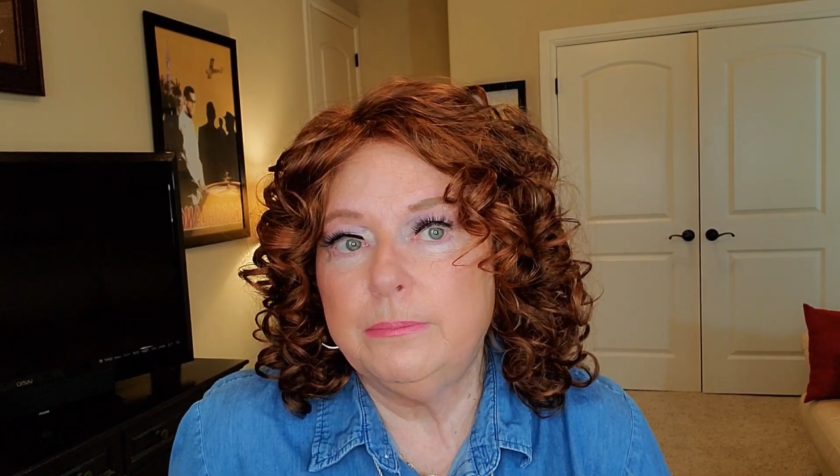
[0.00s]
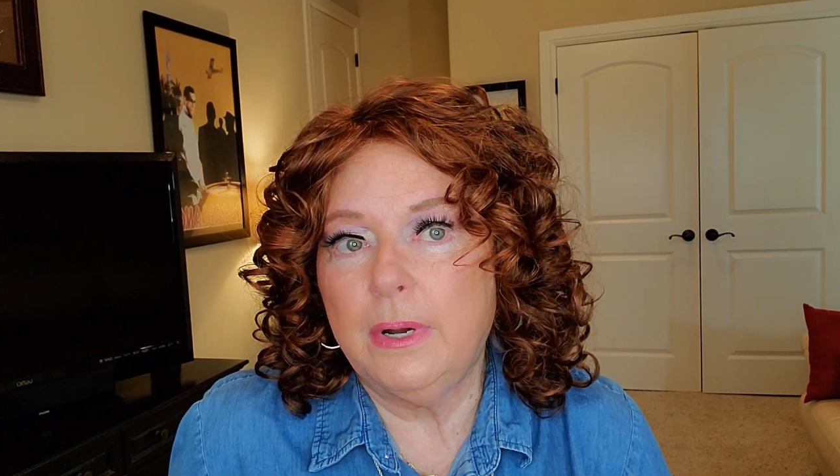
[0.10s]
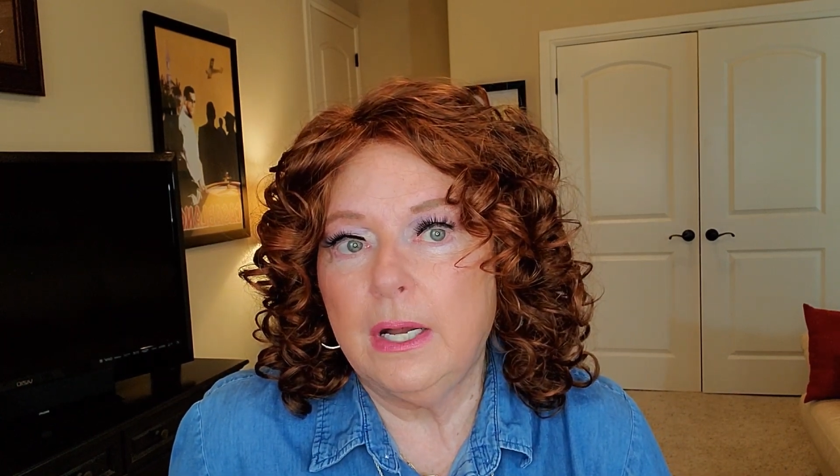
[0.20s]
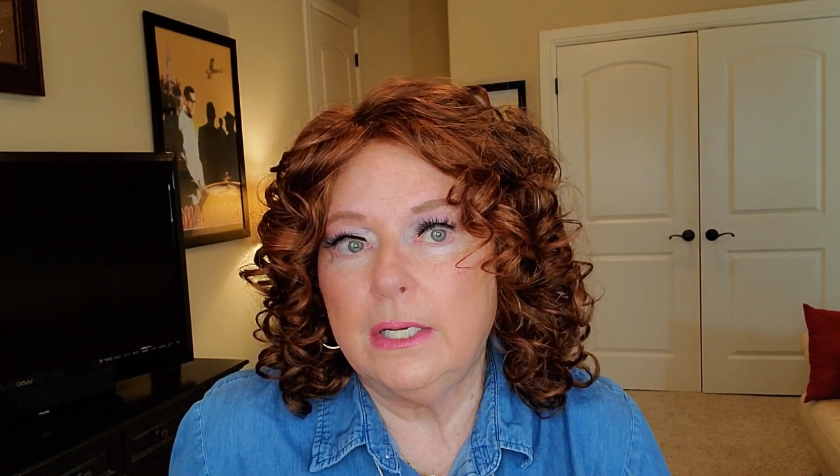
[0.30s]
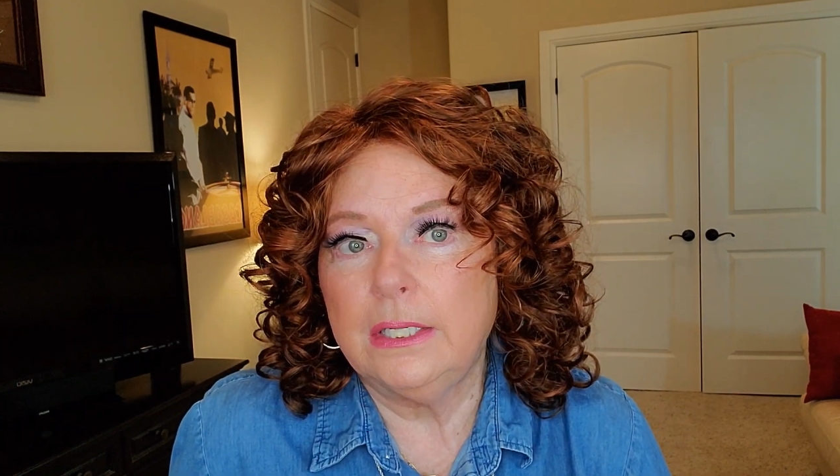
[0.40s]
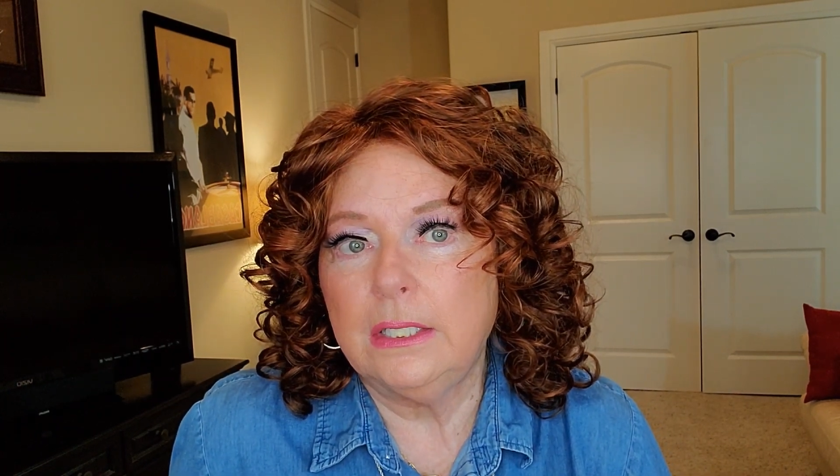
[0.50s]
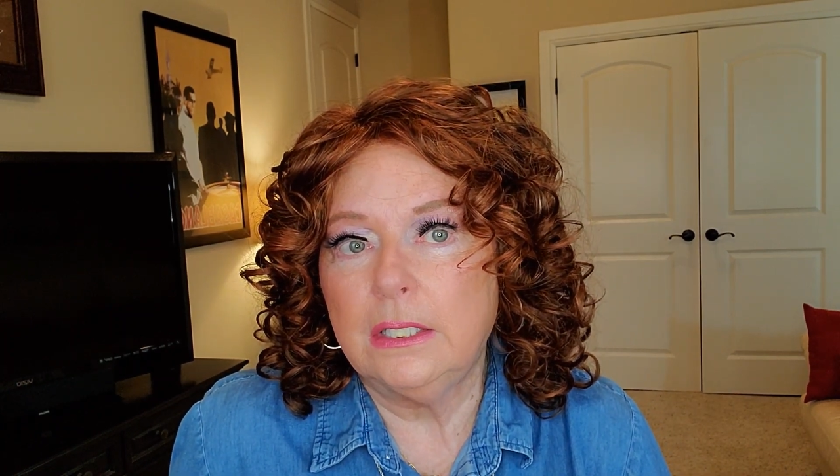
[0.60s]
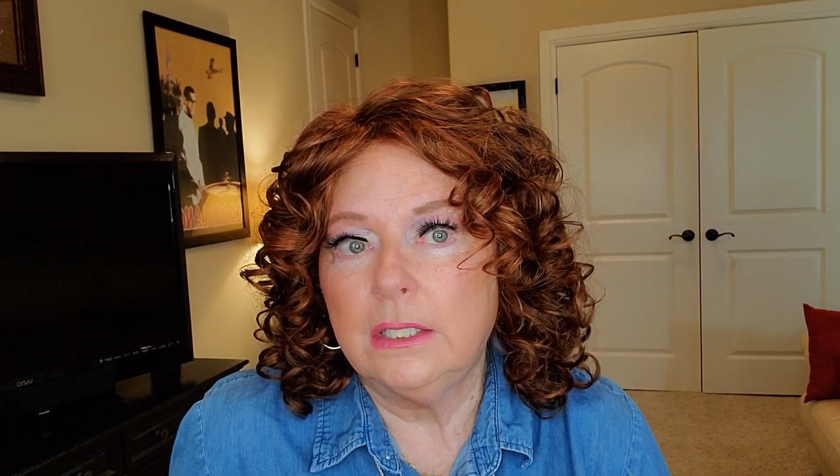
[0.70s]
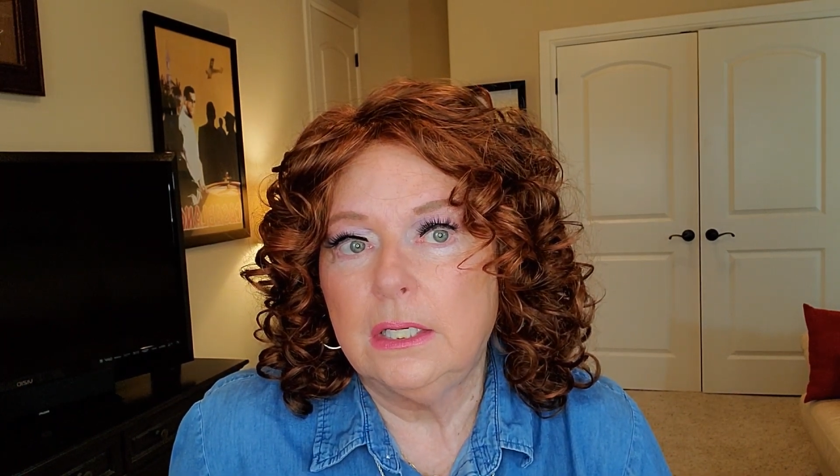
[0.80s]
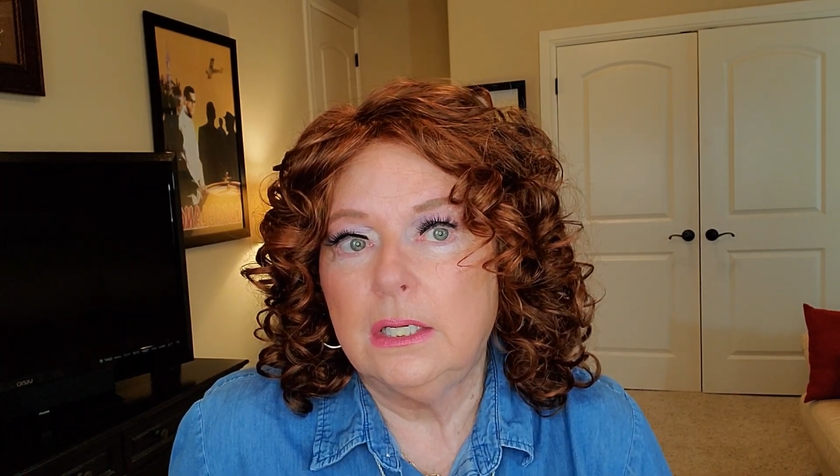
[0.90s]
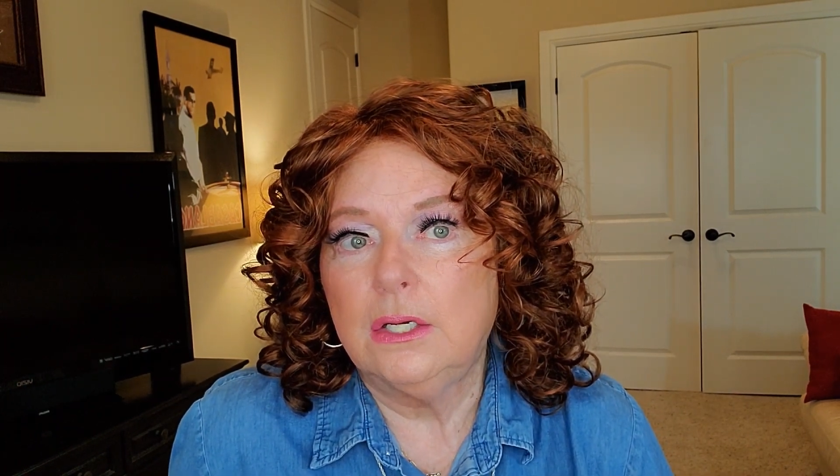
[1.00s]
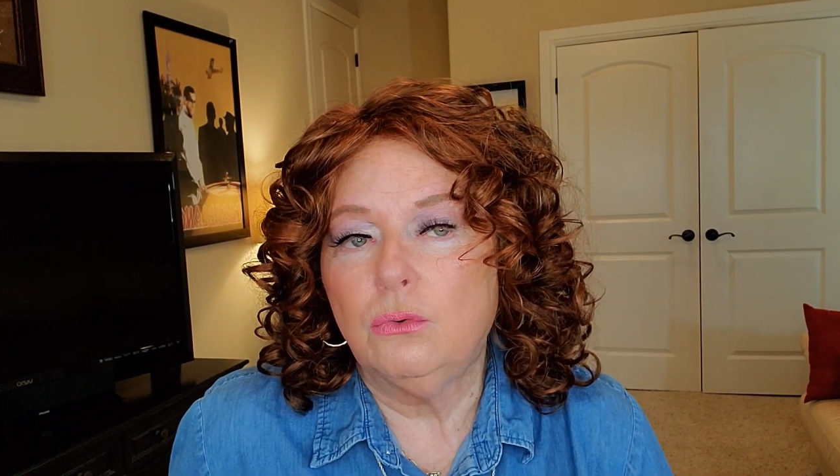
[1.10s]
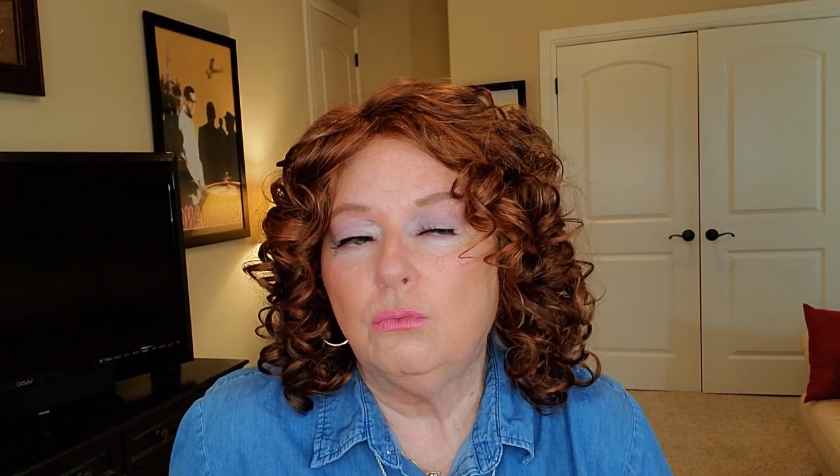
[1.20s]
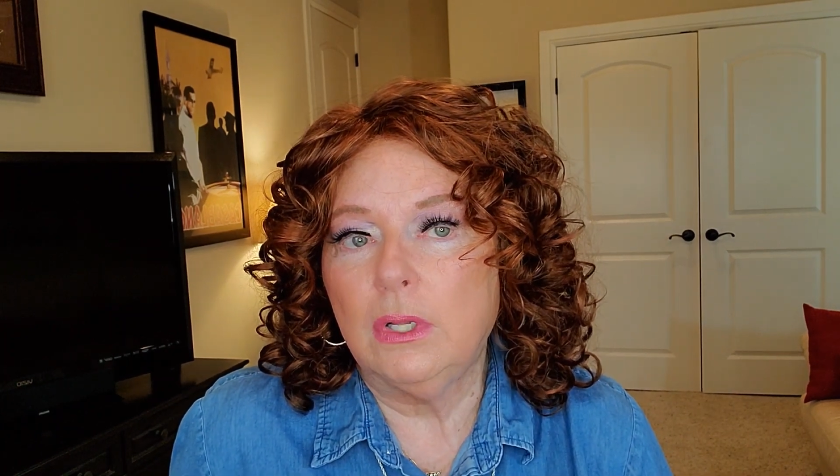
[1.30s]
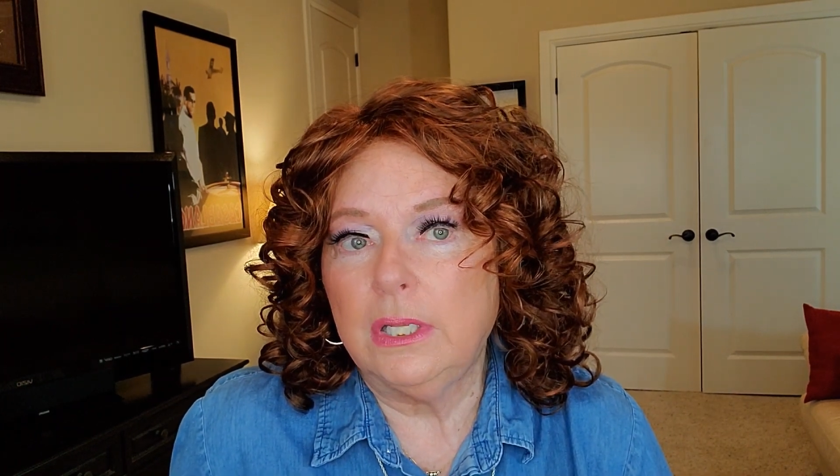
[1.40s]
buying
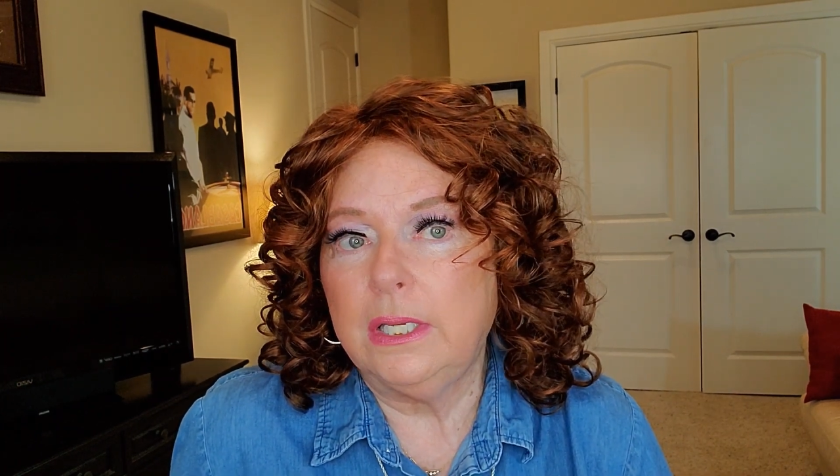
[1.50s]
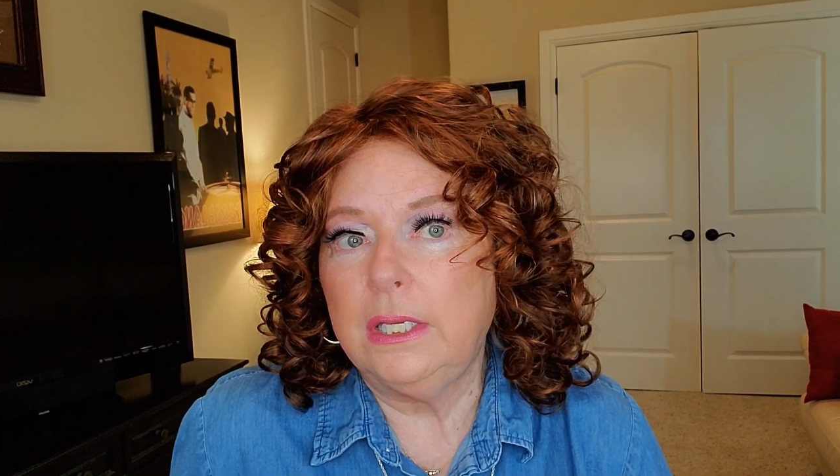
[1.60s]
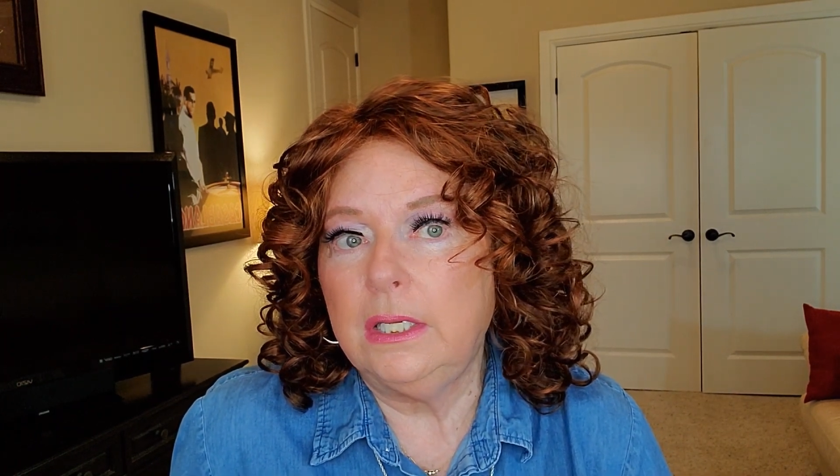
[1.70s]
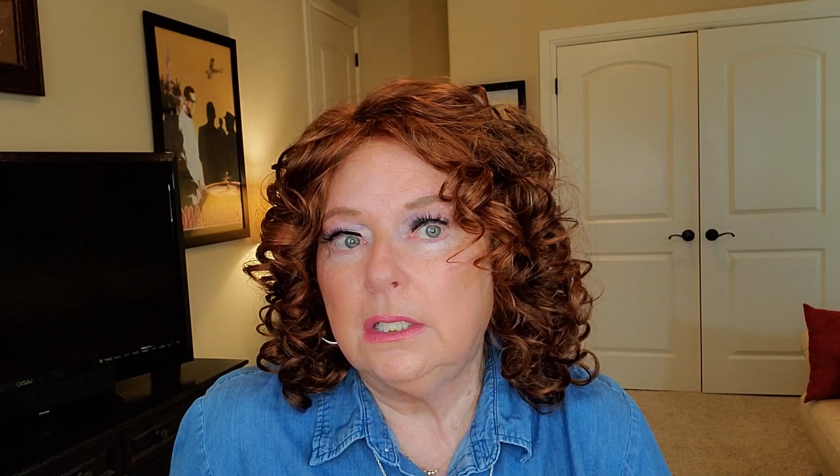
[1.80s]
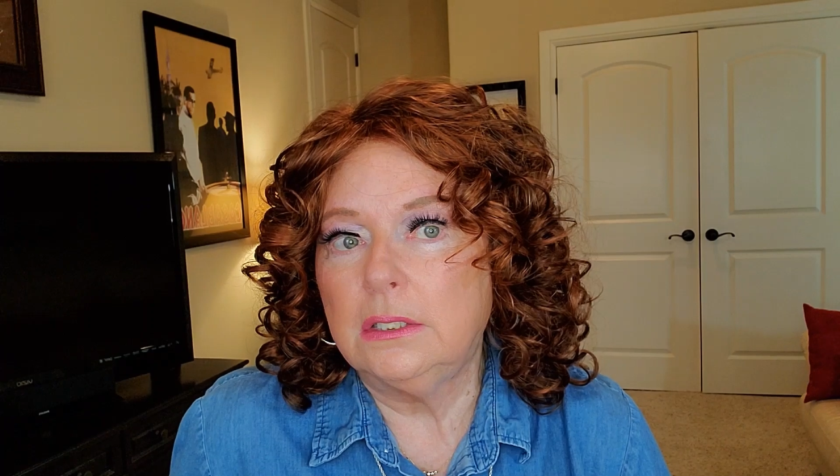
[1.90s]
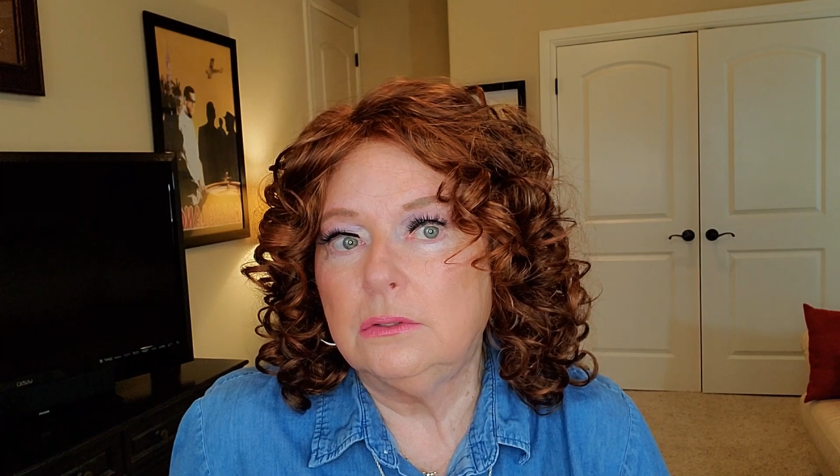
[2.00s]
really